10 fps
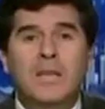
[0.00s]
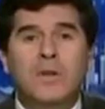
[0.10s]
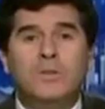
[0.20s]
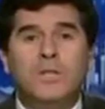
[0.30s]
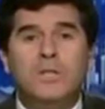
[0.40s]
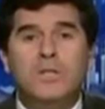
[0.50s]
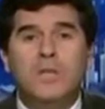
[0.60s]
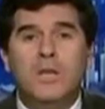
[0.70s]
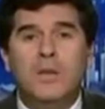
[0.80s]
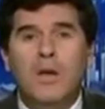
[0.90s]
years, this is
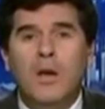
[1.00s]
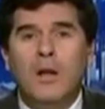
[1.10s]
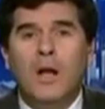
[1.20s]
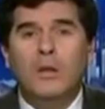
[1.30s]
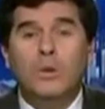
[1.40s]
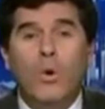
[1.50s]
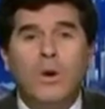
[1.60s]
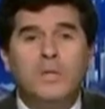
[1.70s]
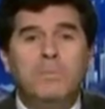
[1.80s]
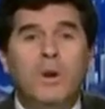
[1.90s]
the
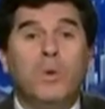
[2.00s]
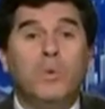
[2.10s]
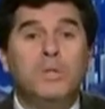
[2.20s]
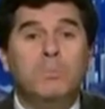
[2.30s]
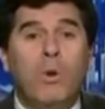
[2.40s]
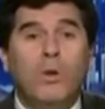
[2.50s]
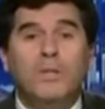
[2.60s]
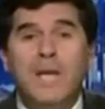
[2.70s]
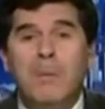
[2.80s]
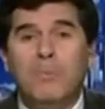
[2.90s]
longest period where small
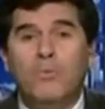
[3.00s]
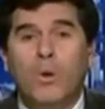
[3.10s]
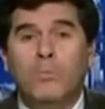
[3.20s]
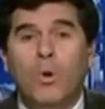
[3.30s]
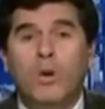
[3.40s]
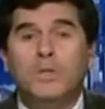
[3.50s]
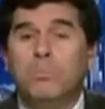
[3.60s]
has outperformed large.